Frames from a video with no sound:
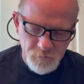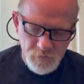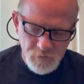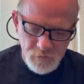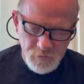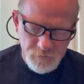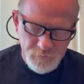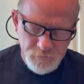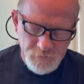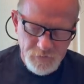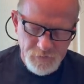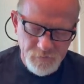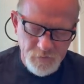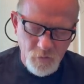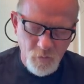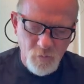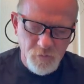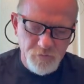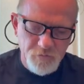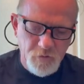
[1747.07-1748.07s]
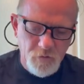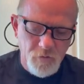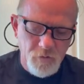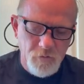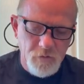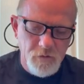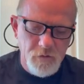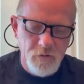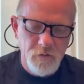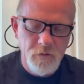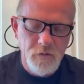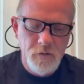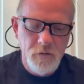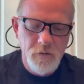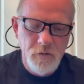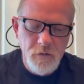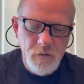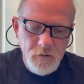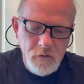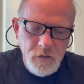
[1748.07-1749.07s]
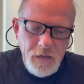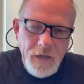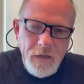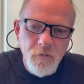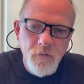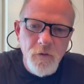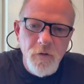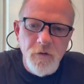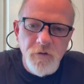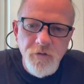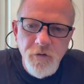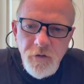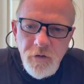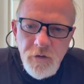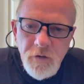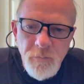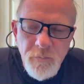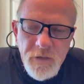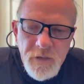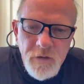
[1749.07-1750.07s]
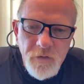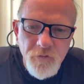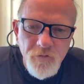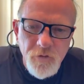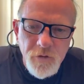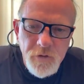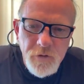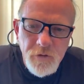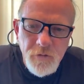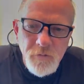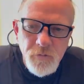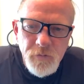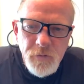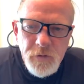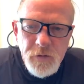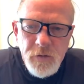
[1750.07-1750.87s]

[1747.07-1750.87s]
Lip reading: But I'd always heard that I'd rather took the Benadryl